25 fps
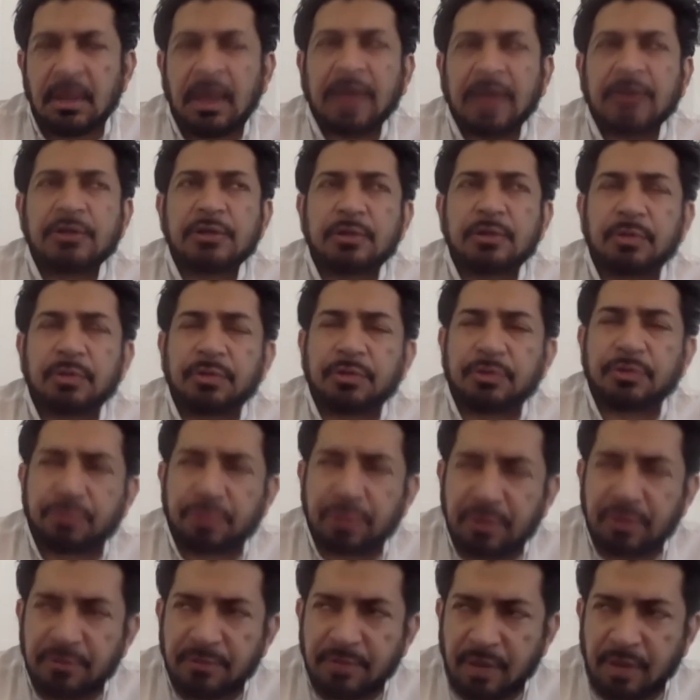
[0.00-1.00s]
actually there were
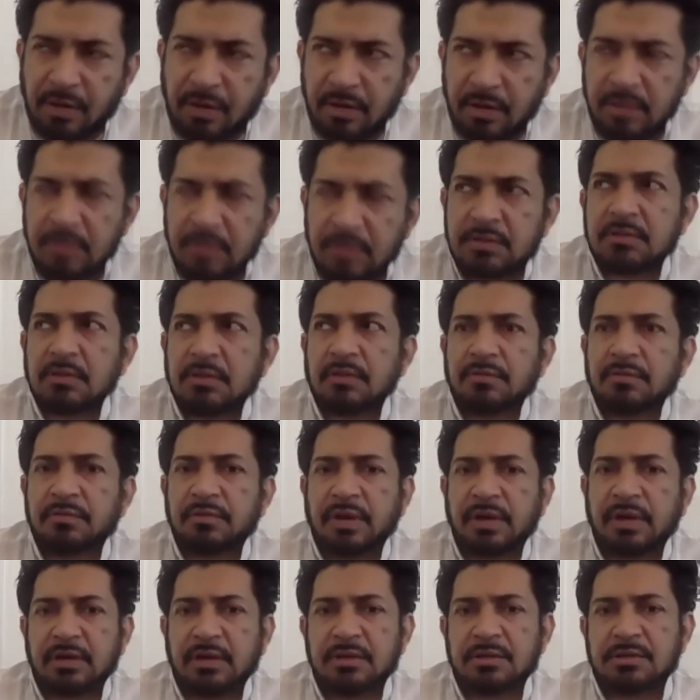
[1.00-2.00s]
three variants of
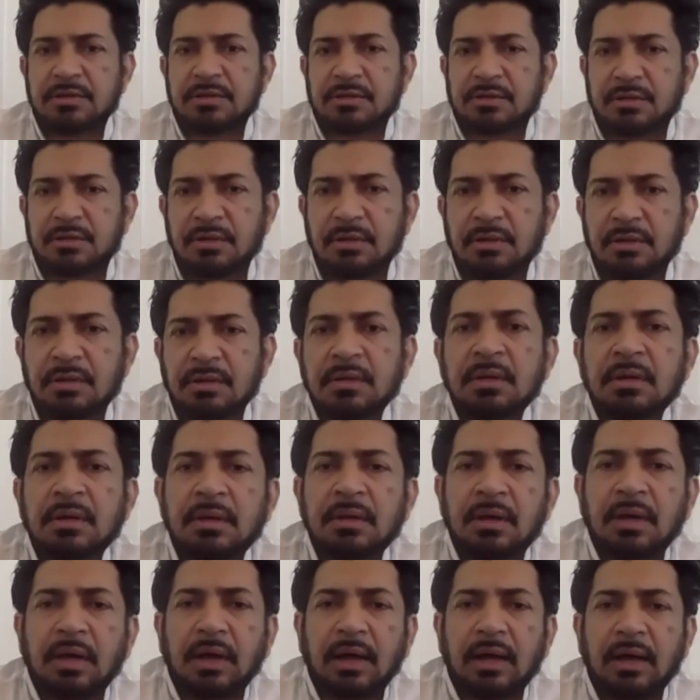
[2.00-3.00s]
great concern,
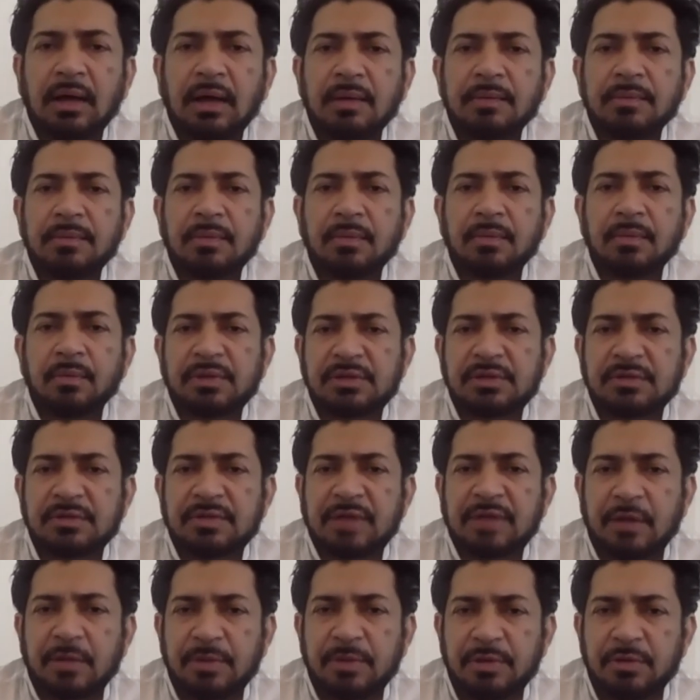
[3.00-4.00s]
which
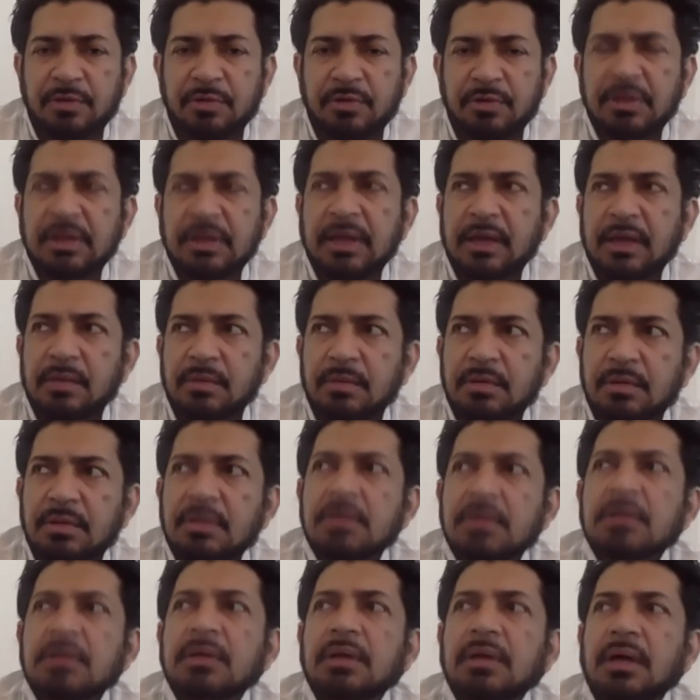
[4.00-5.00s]
have now been
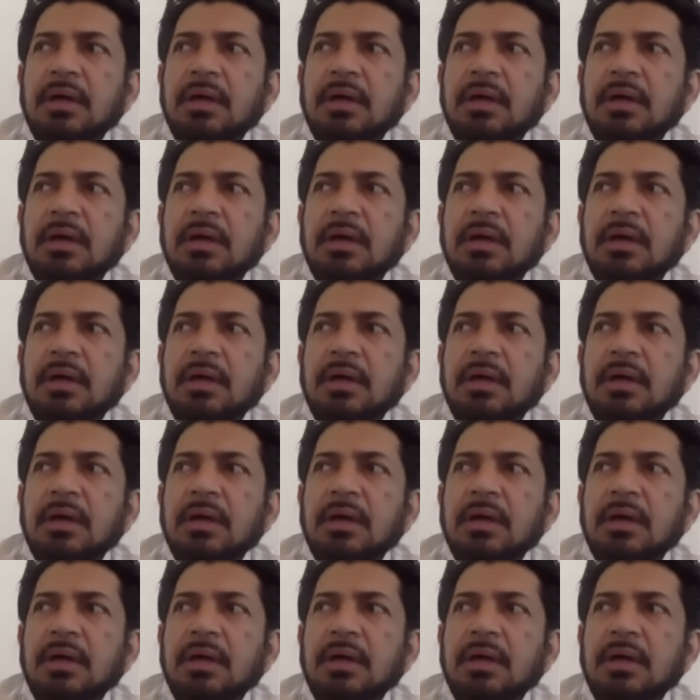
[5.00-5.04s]
relabeled.